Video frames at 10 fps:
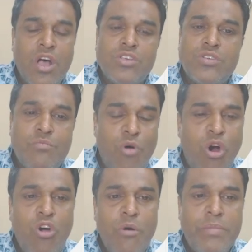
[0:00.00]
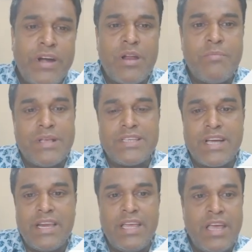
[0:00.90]
So mod operator,
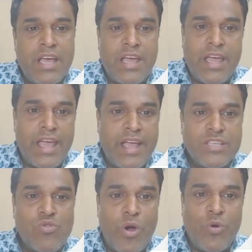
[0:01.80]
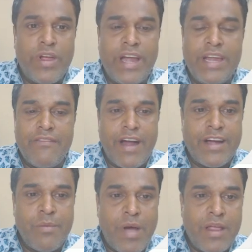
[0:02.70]
basically A is going to get
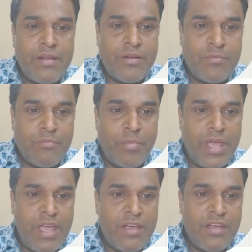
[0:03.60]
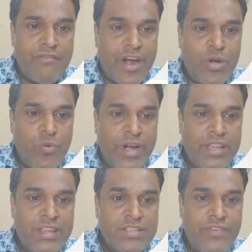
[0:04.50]
divided by B if I do it
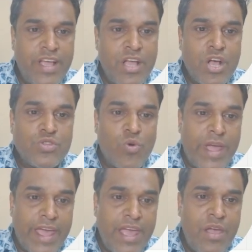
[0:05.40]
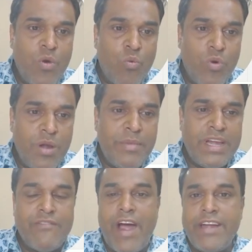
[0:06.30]
this way. So A will be
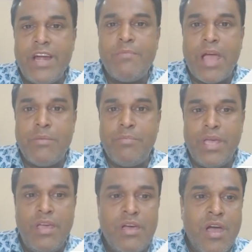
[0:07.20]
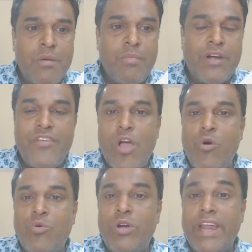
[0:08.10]
divided by B, but we are
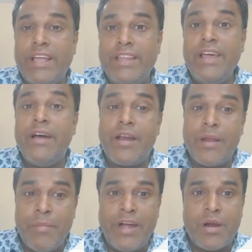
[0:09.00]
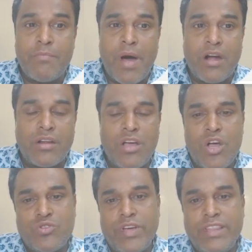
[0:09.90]
going to take the remainder part.
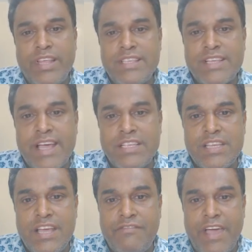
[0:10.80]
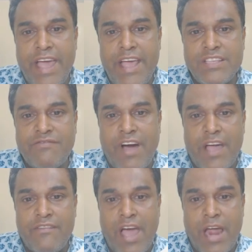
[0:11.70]
So in this case, if A is
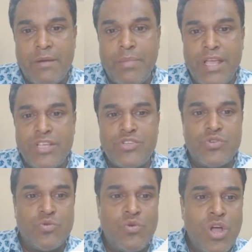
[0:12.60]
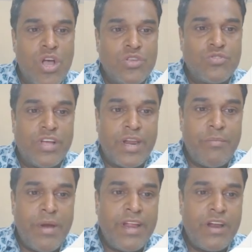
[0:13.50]
5 and B is 2, so the
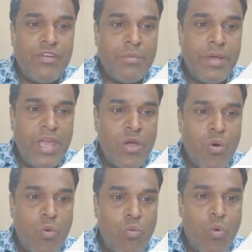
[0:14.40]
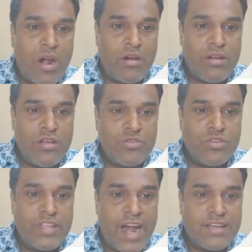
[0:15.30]
remainder will be 1. So
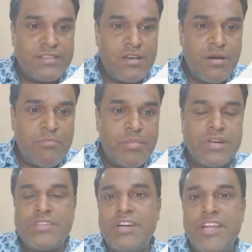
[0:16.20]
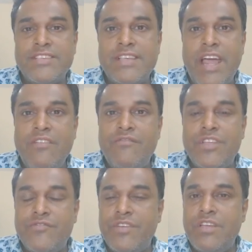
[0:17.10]
that's the percentage sign,
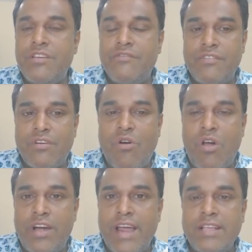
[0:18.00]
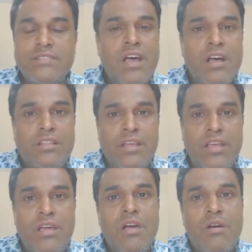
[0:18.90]
which we call it as
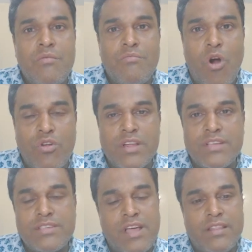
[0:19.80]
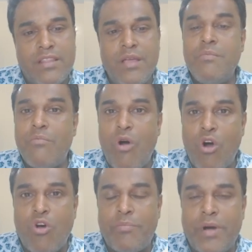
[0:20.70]
the modulus, the
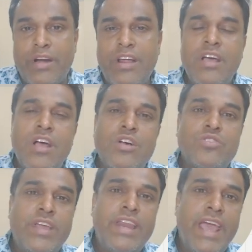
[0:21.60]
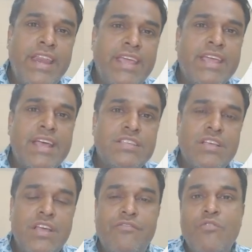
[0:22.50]
mod operator. So in any case,
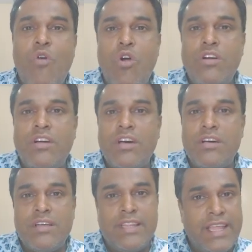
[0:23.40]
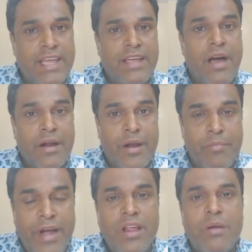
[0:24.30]
if you want the
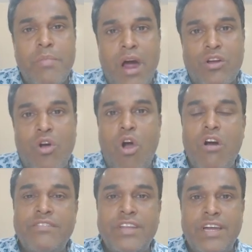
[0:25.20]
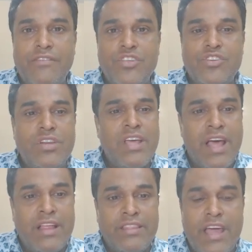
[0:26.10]
remainder part of the division,
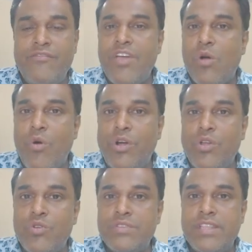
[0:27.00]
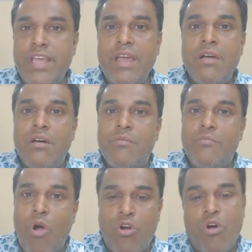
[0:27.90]
then we are going to use the
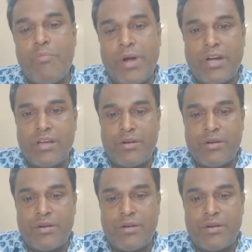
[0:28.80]
mod operator.